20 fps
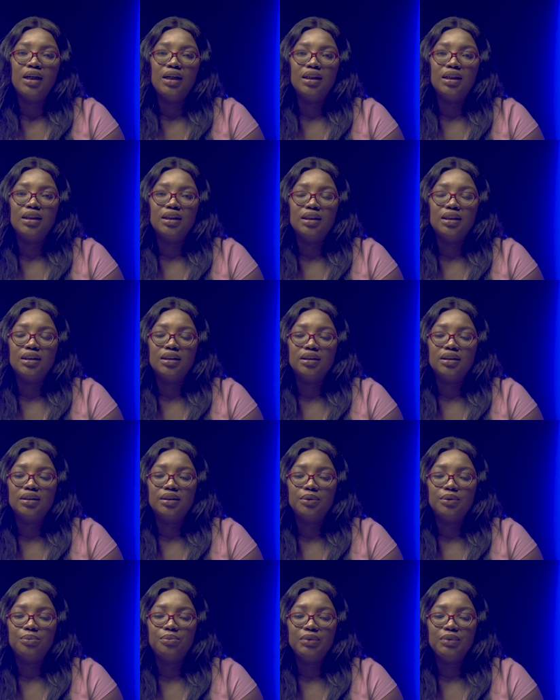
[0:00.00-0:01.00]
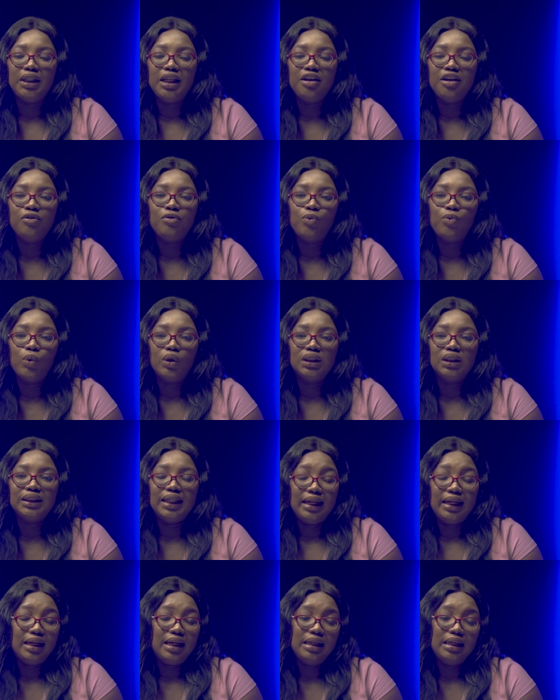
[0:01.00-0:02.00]
um, give what
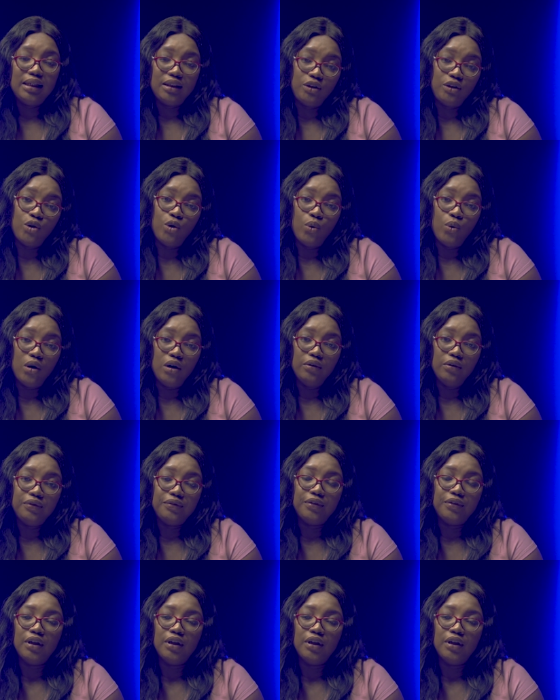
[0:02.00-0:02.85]
I can let go of.